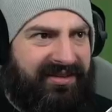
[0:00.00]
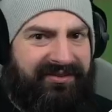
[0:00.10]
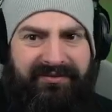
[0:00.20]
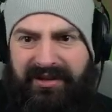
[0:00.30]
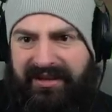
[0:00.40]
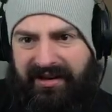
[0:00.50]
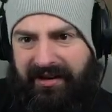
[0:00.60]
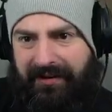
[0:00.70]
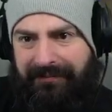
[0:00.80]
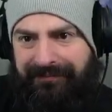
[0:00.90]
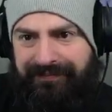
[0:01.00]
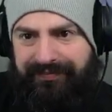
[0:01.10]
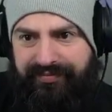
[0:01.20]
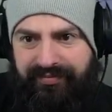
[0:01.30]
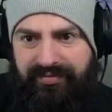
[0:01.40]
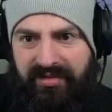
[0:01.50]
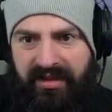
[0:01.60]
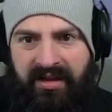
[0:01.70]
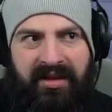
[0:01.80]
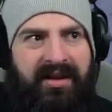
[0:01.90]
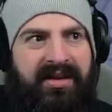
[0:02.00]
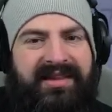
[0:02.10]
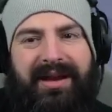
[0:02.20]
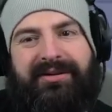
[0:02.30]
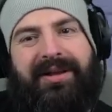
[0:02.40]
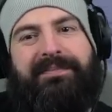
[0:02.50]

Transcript: Some, I don't know. There was a.